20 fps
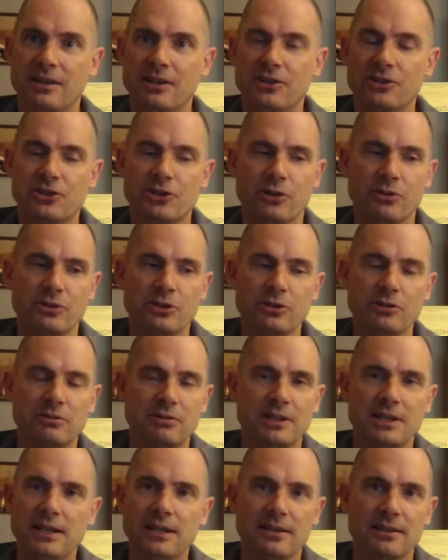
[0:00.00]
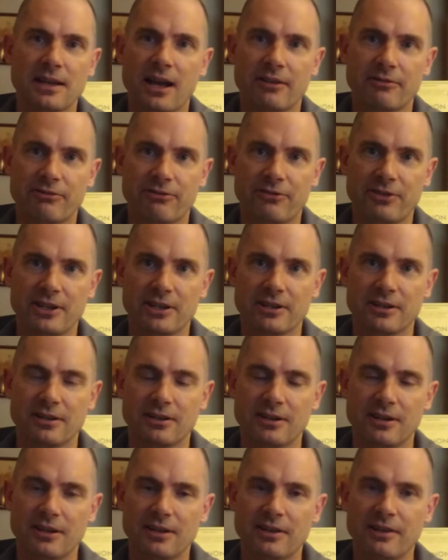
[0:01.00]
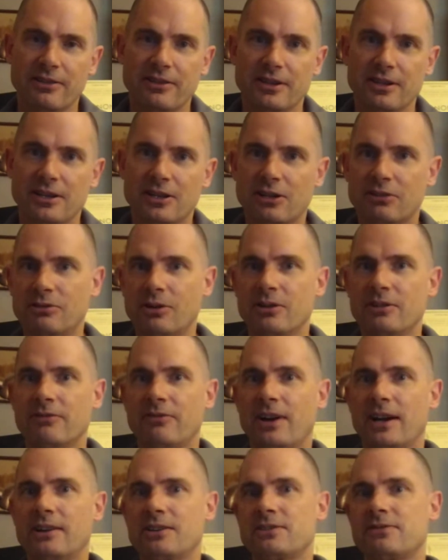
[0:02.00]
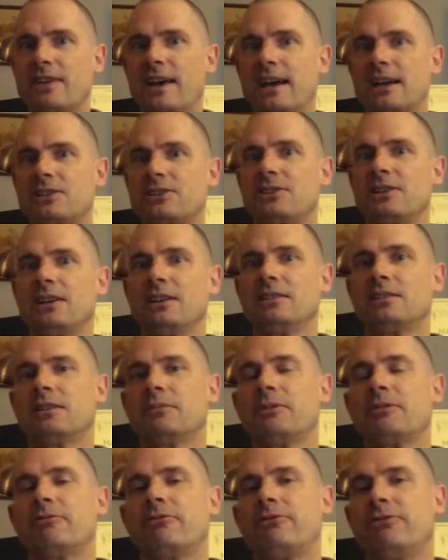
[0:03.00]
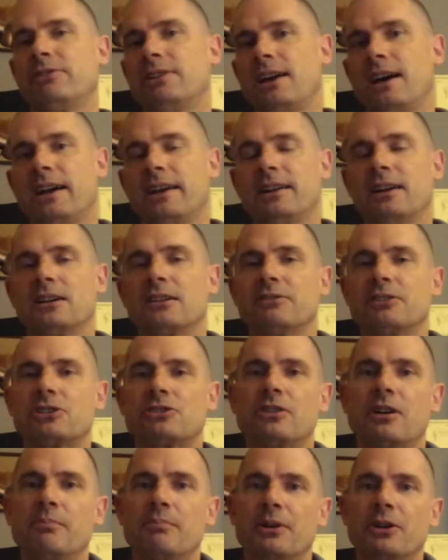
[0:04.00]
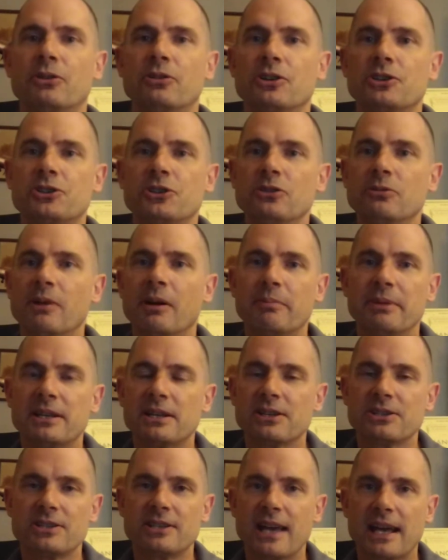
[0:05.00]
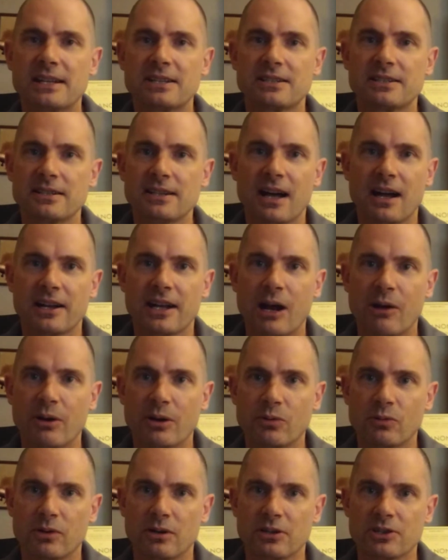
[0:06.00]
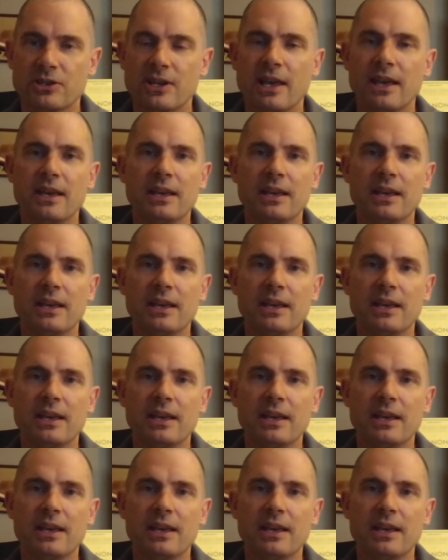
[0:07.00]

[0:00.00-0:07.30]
So you need not fear the coronavirus vaccine coming flying out of a trumpet or a tuba, because that's not how it works.